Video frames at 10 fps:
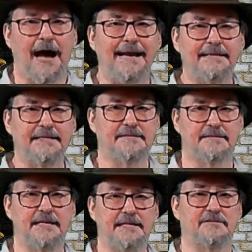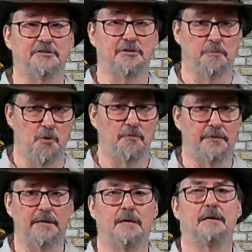finding scenes in the
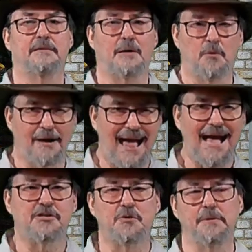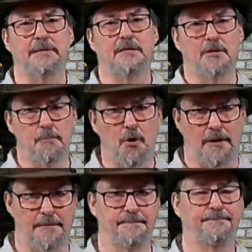movie that were actually in the
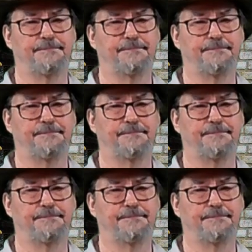book,